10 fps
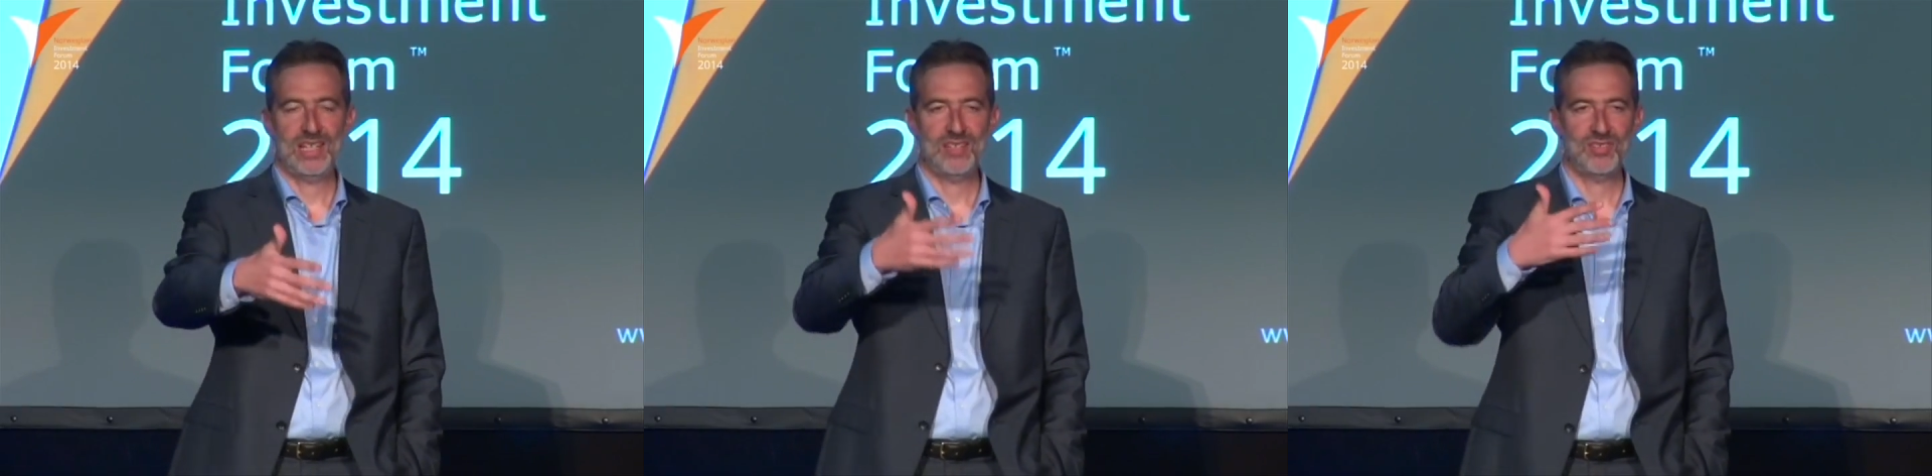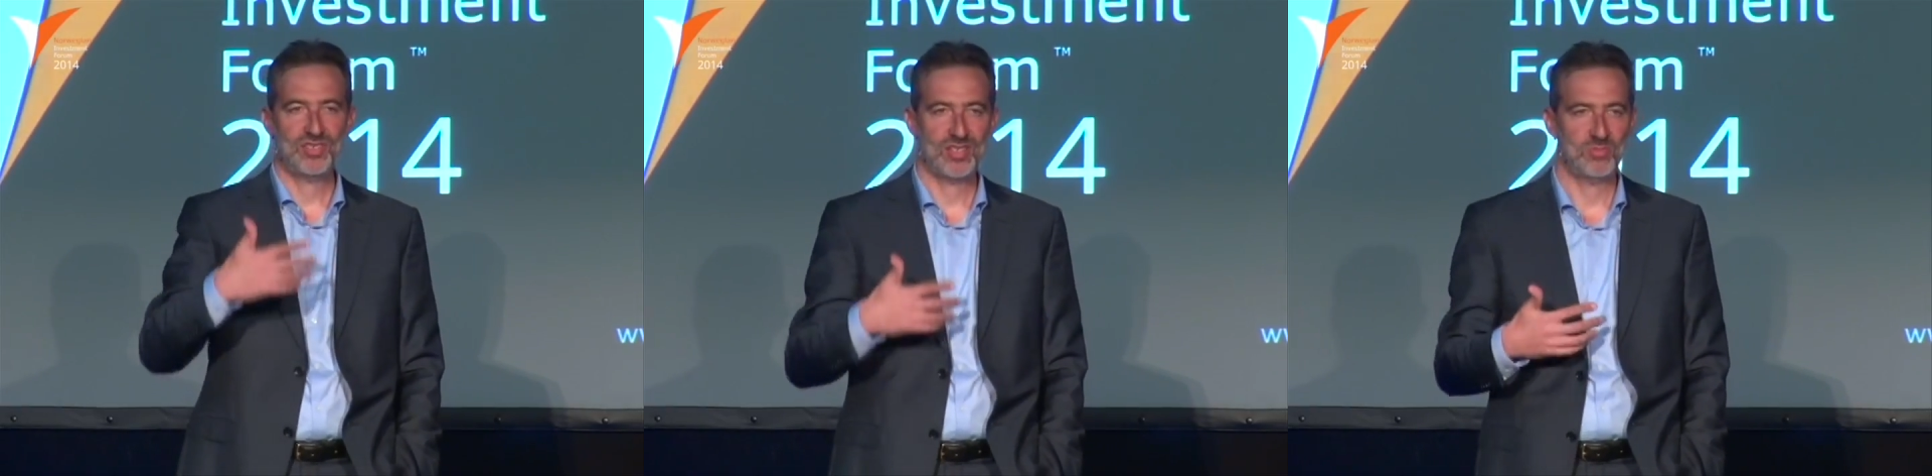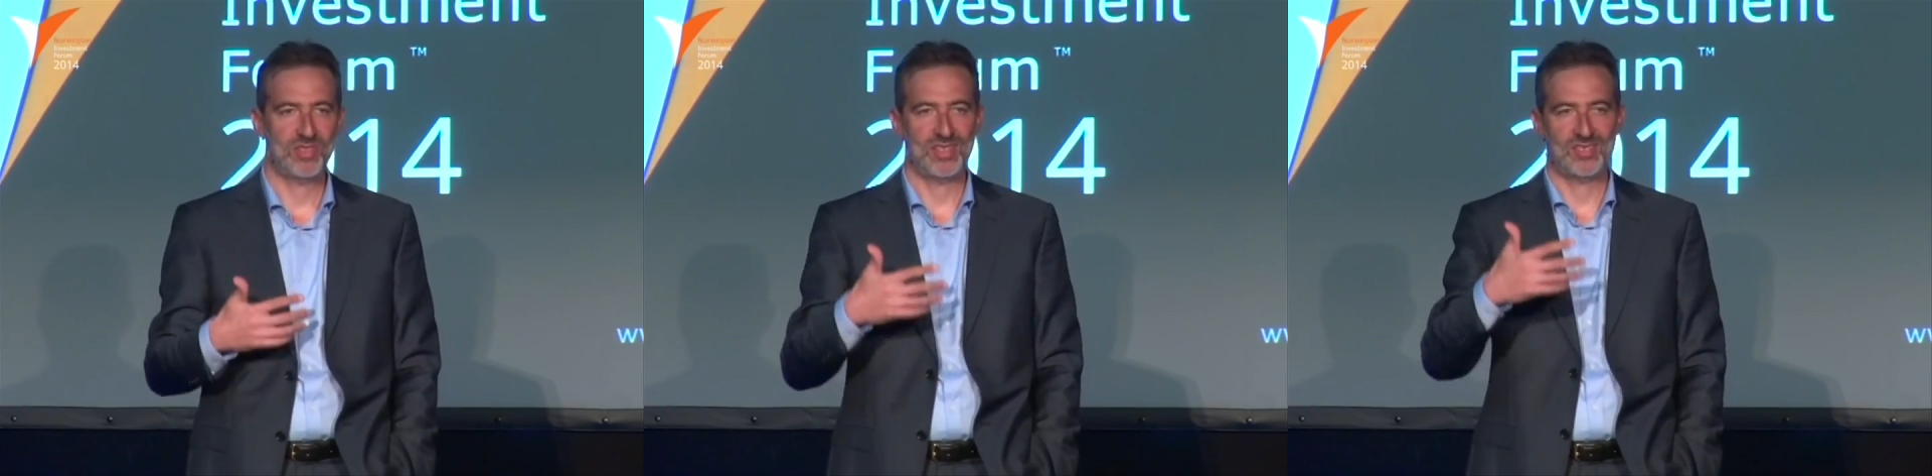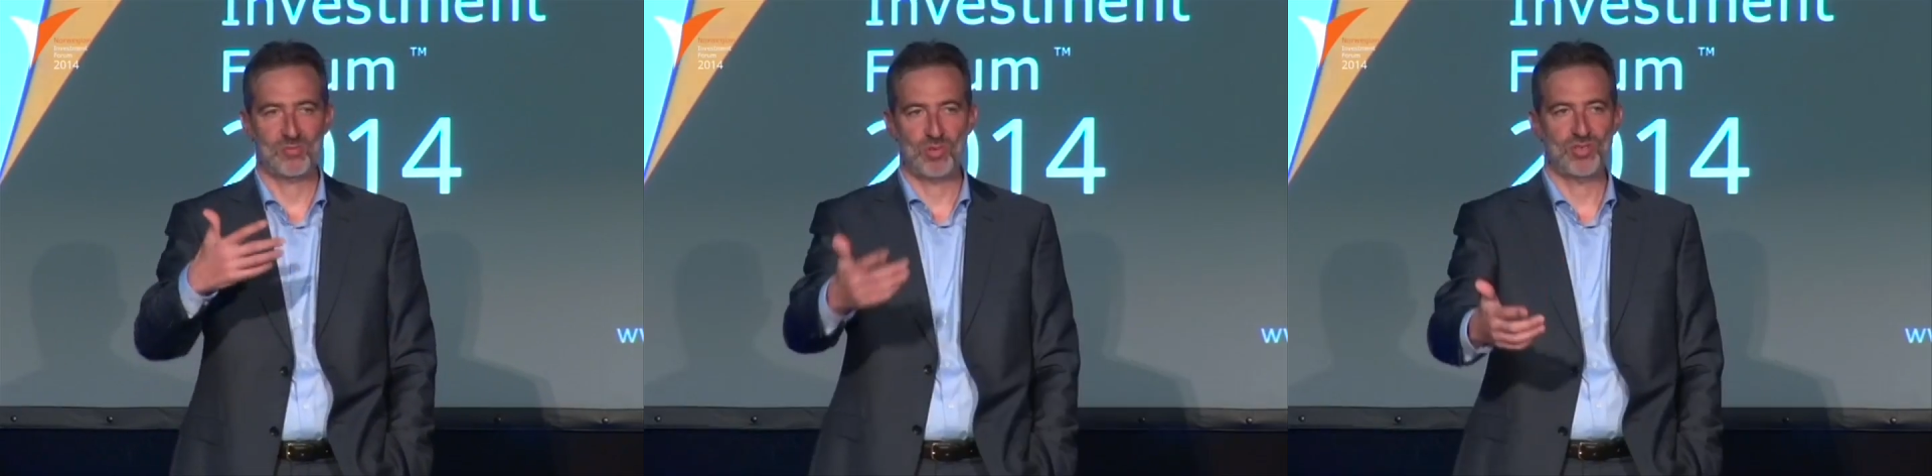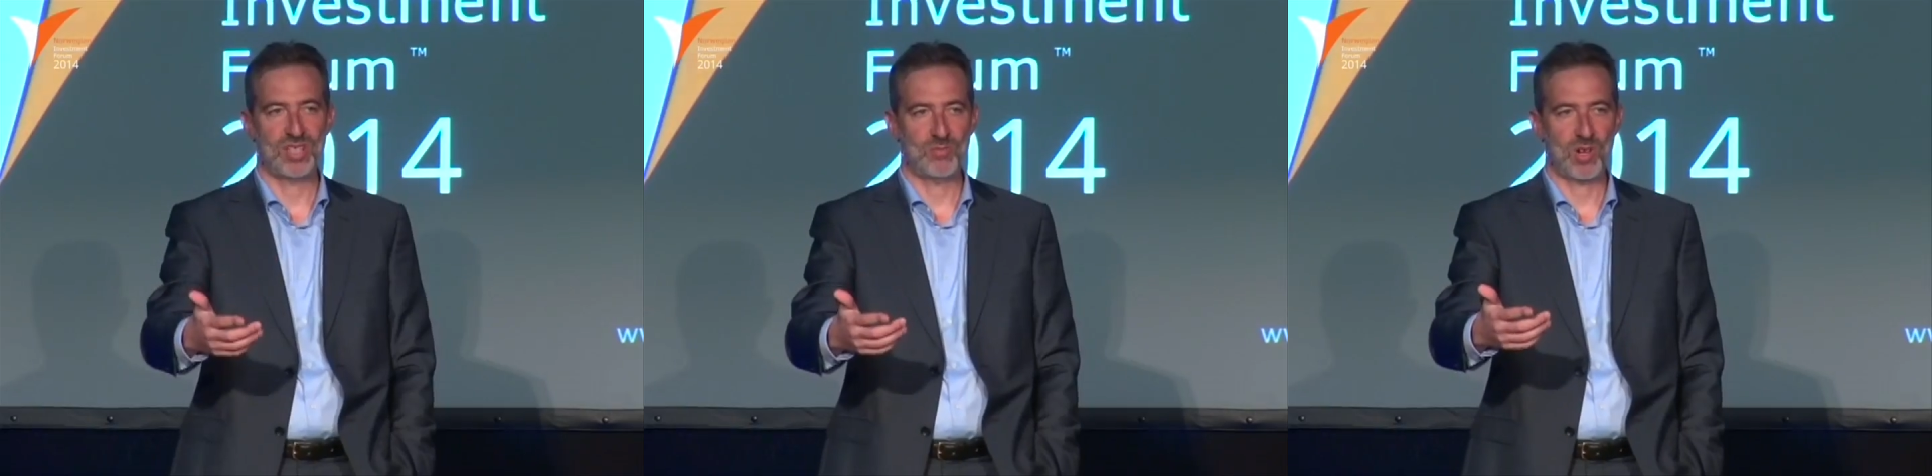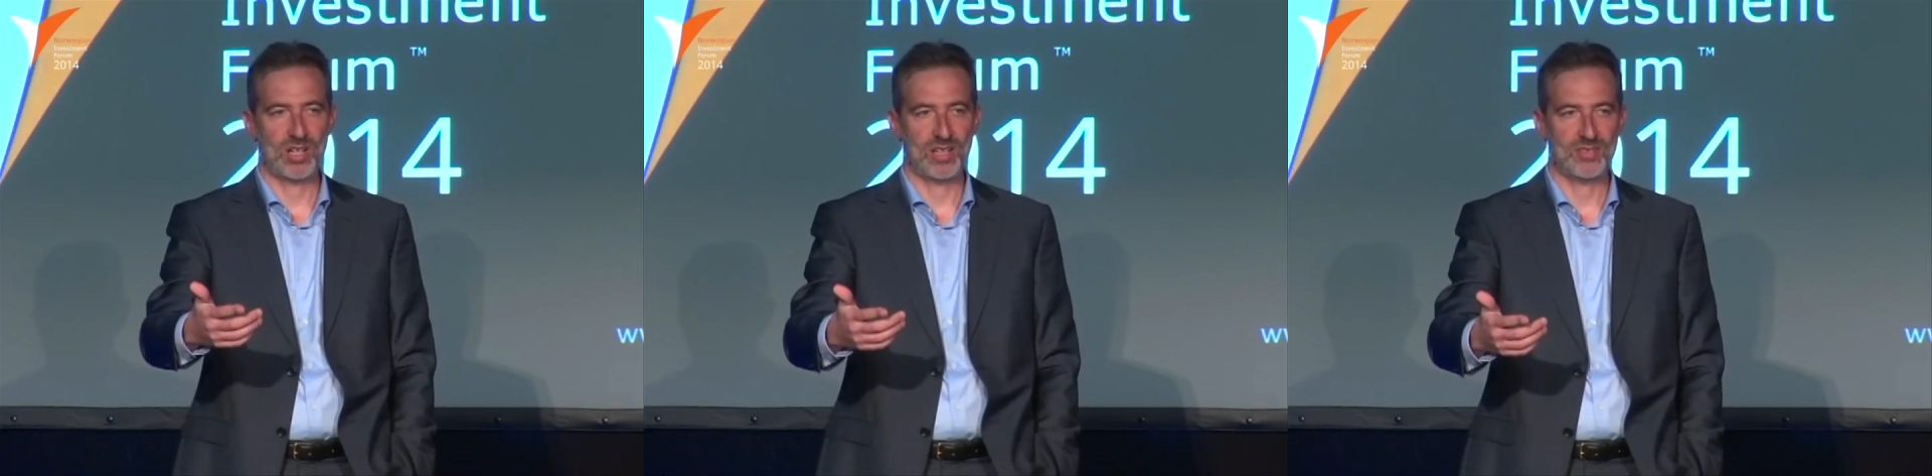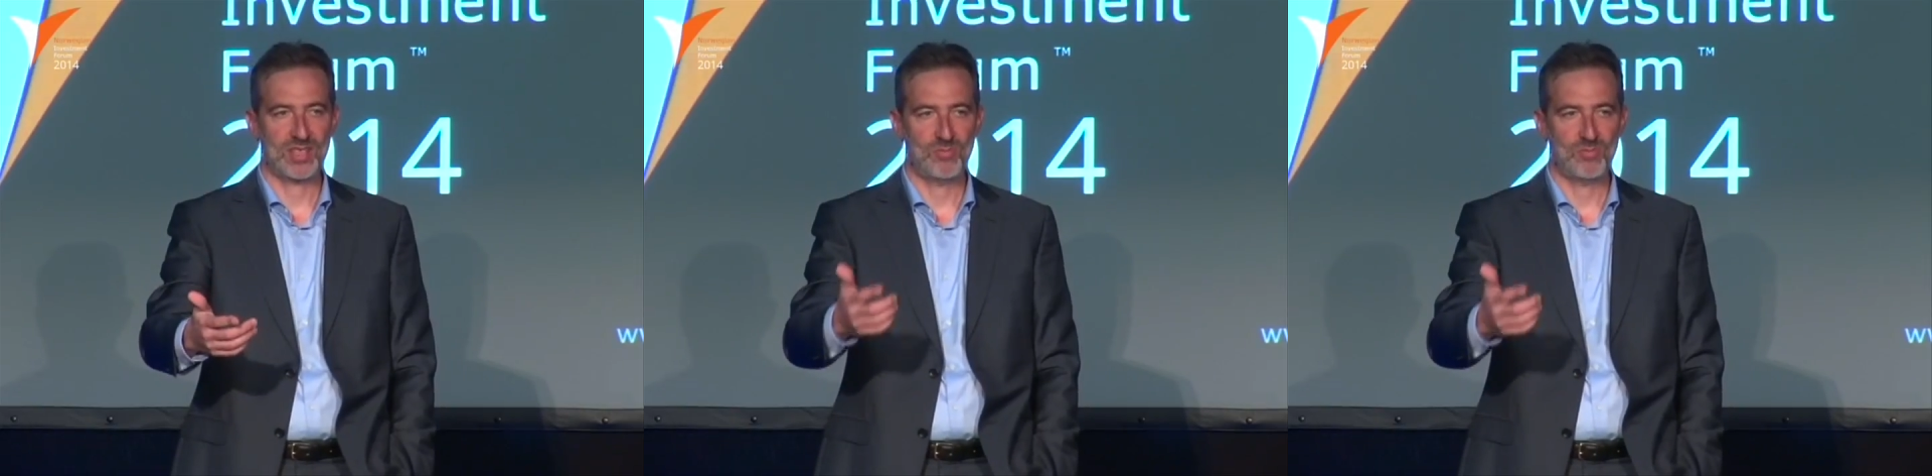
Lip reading: in some of these emerging markets,